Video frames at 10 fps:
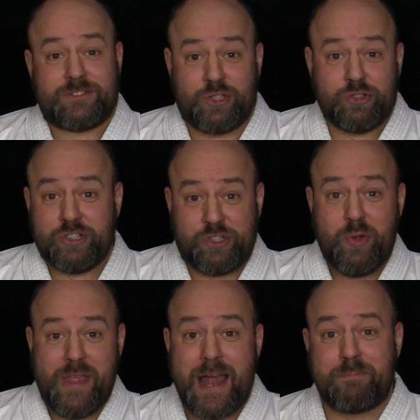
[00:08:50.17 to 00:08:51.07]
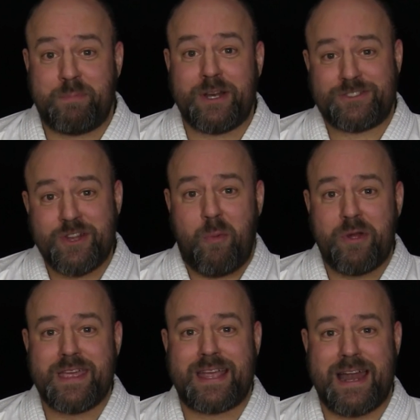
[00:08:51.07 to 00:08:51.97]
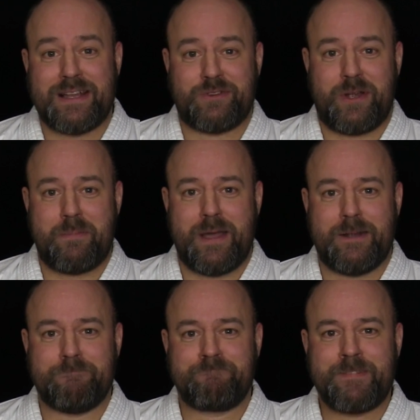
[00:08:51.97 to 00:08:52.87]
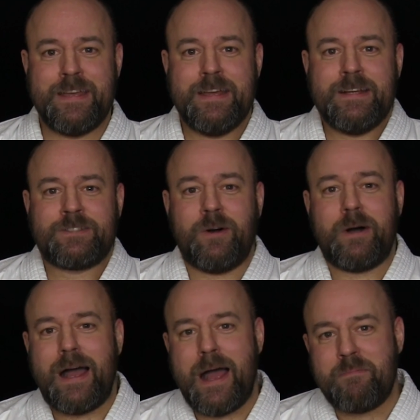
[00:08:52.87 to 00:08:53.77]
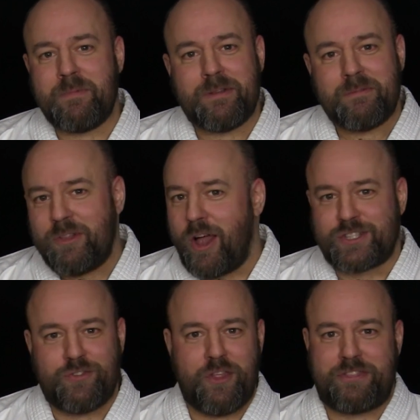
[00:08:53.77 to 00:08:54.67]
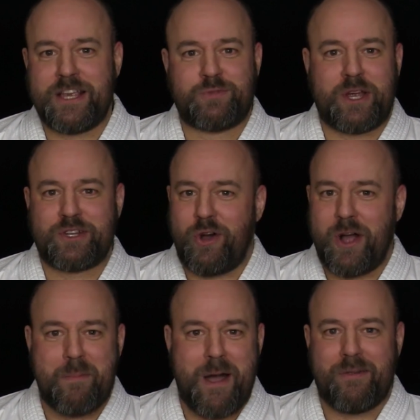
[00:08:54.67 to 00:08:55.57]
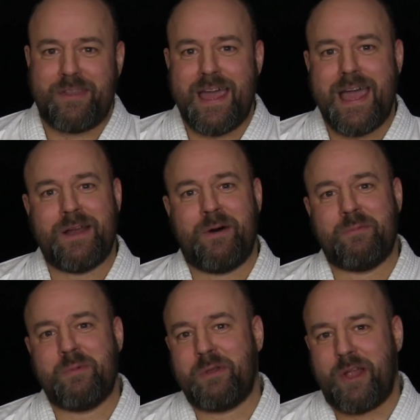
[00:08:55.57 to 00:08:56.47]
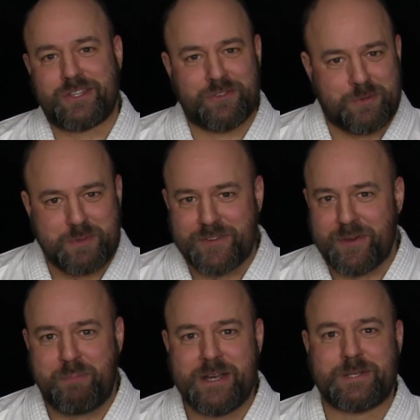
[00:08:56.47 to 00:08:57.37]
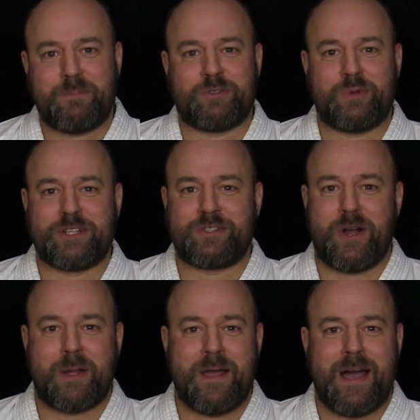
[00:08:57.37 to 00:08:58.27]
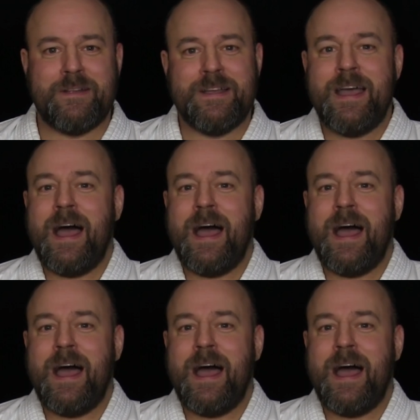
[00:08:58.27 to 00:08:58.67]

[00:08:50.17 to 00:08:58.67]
It's good to do that, but it's not what your kata's all about. So lots of other things we could talk about there, lots of specific principles we could talk about.